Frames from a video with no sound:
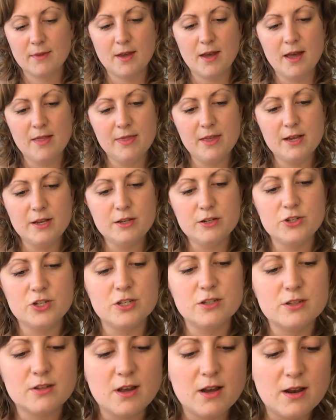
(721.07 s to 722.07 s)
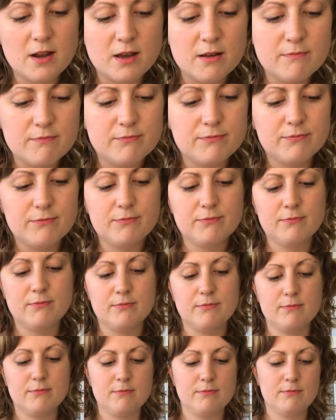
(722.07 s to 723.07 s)
and then you're just going to
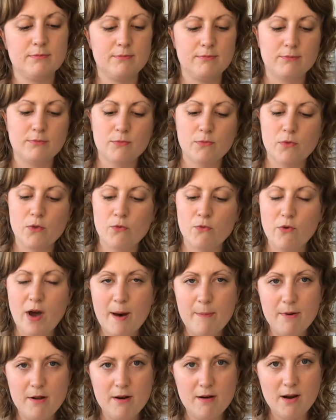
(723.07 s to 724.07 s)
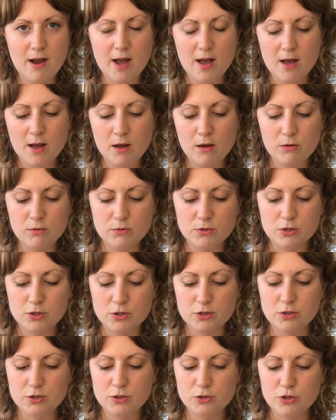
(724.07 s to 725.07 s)
wrap it around
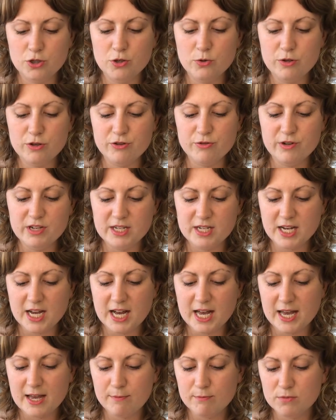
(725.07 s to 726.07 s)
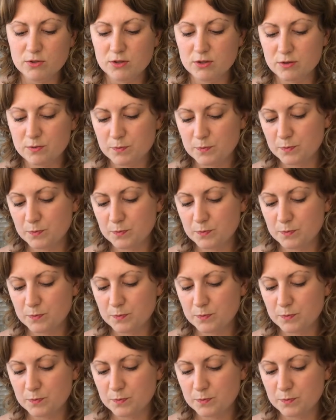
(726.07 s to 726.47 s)
2 or 3 times,